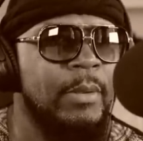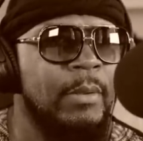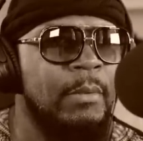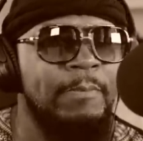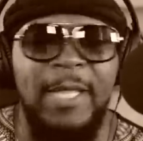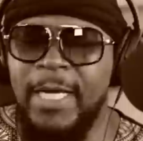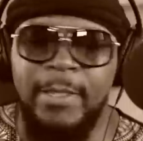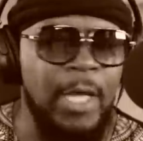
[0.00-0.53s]

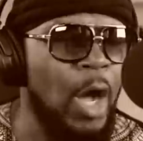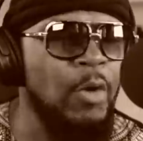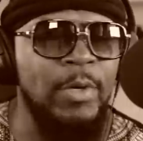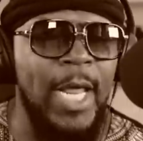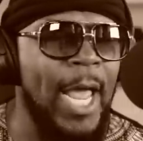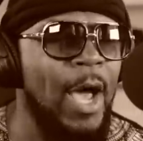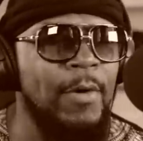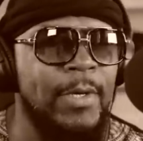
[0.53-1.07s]
The, the only
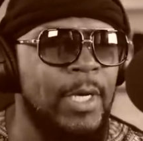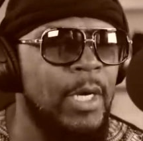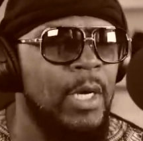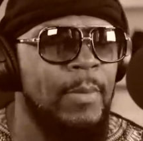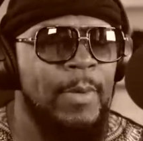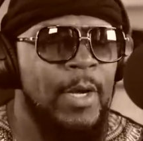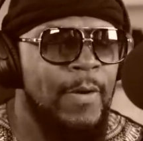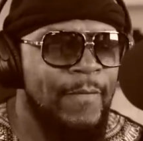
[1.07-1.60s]

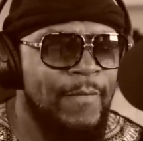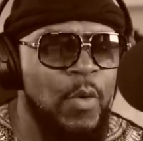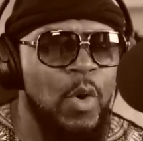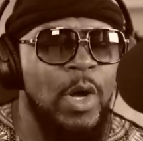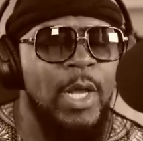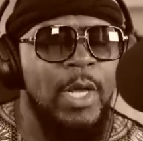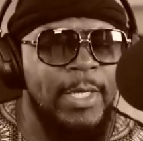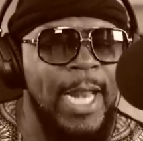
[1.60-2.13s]
outcome for
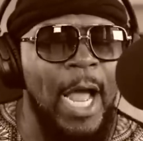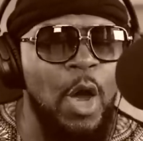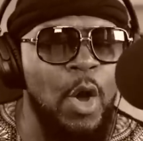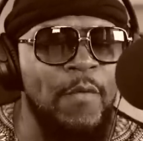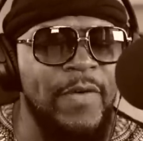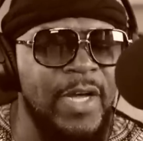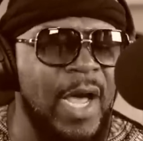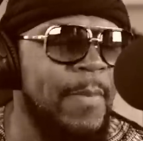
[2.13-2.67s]
not
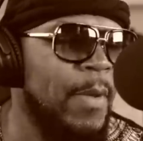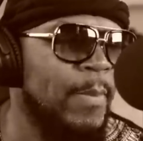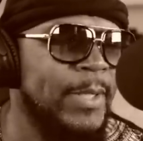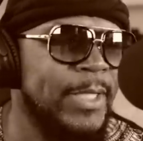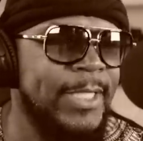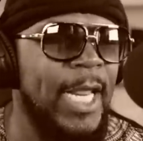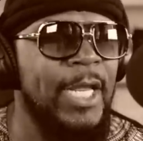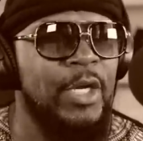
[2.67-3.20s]
overcoming
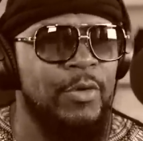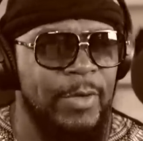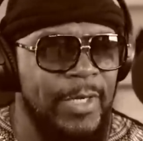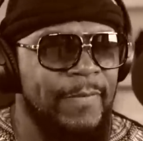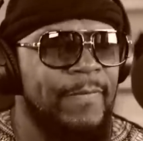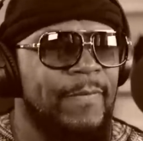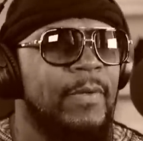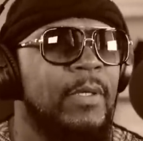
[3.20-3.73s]
mistake grief